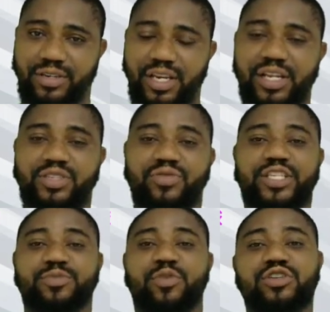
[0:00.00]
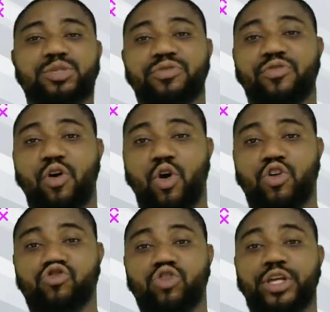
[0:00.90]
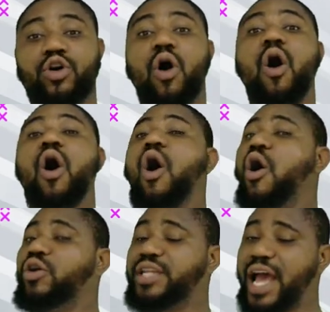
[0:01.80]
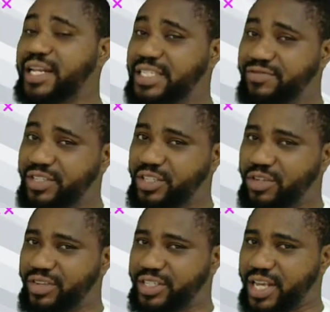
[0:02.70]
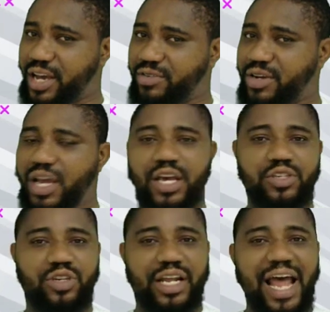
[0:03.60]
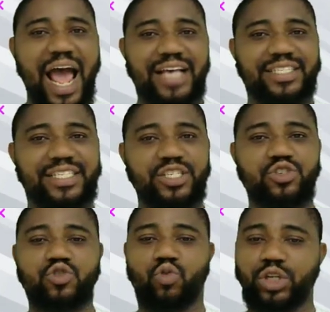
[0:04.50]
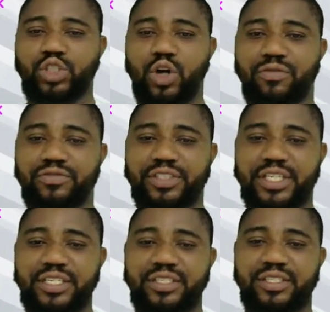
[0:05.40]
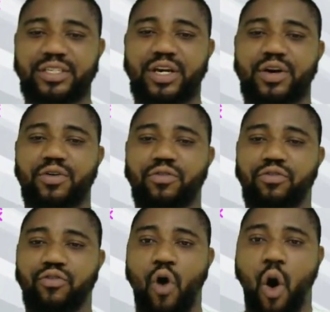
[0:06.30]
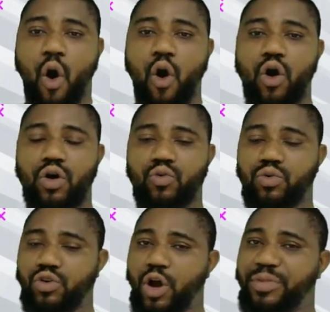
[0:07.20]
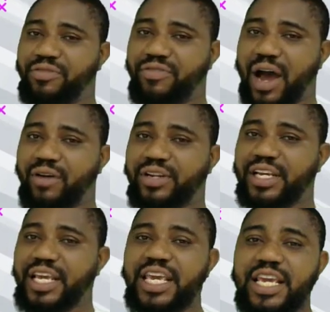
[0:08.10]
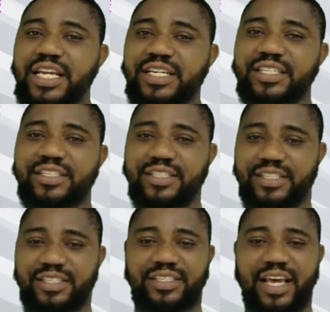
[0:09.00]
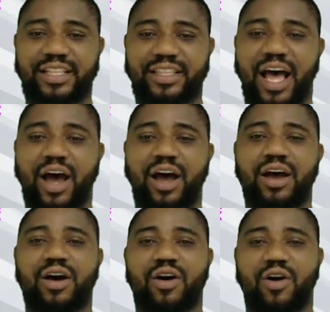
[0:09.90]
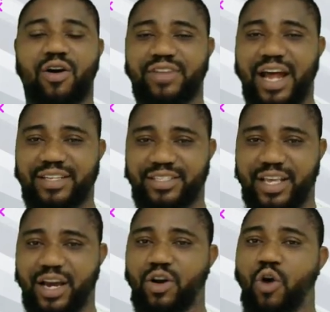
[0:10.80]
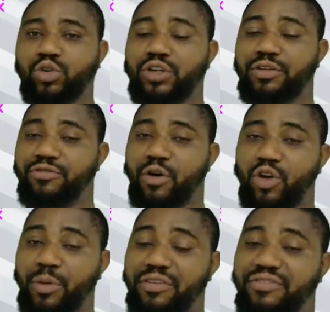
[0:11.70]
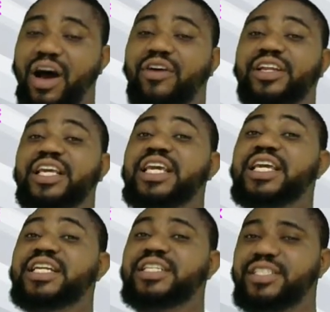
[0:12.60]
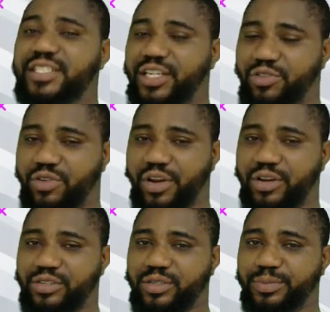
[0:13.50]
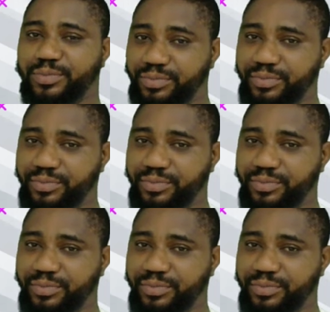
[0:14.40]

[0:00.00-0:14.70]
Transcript: It is responsible for controlling all the activities of a cell. So they're not asking you which of these 4 will not be found in the center of that cell, or which of the 4 will not be found in the nucleus.